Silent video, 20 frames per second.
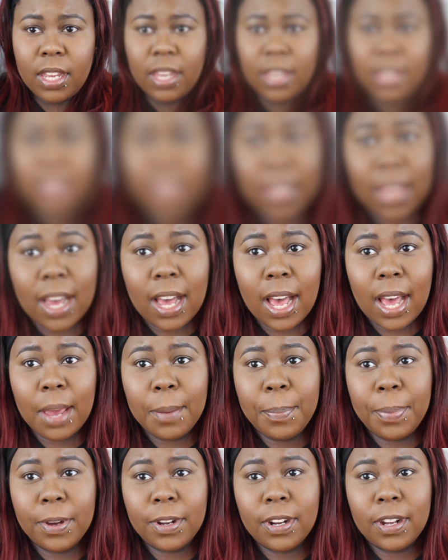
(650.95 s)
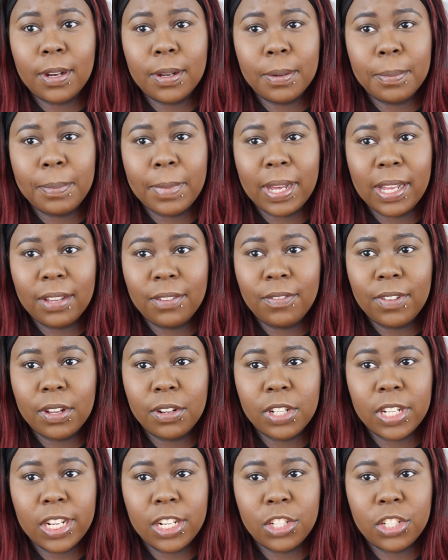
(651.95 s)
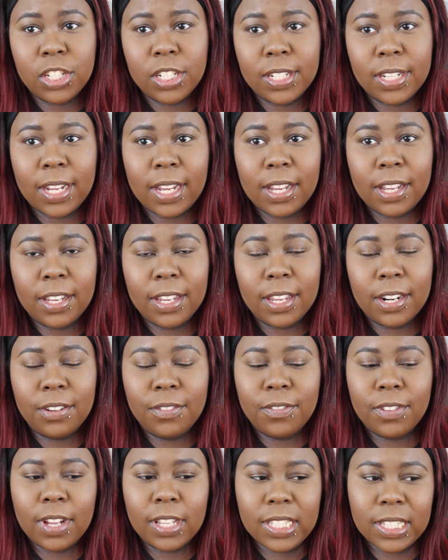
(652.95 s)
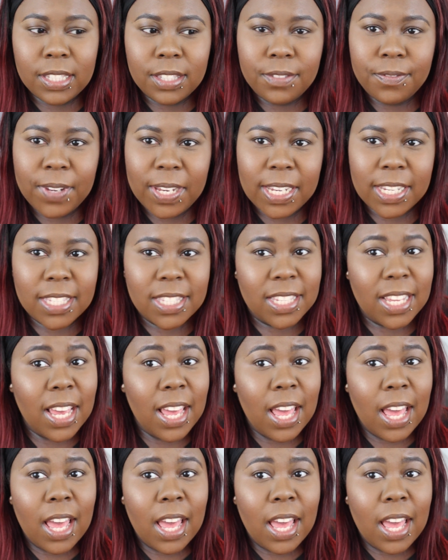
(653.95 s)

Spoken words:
This is how I put on my foundation and how I get a flawless face.